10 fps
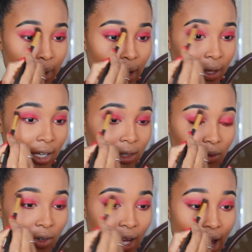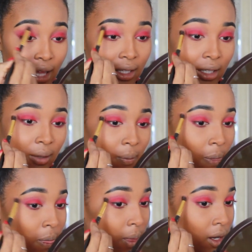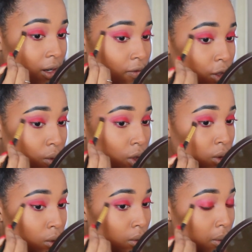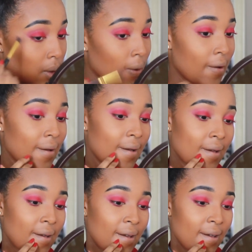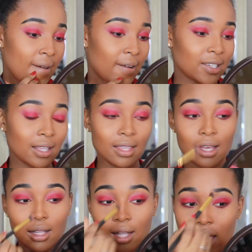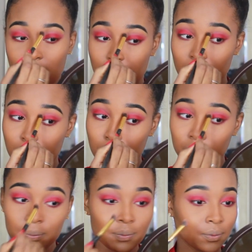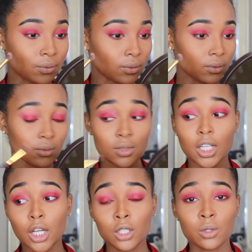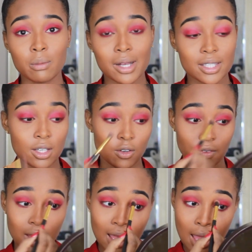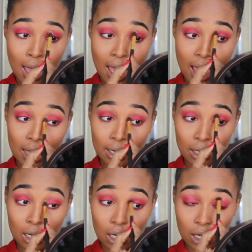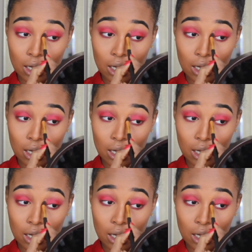about like the reality of YouTube, because I think a lot of people, including myself, had it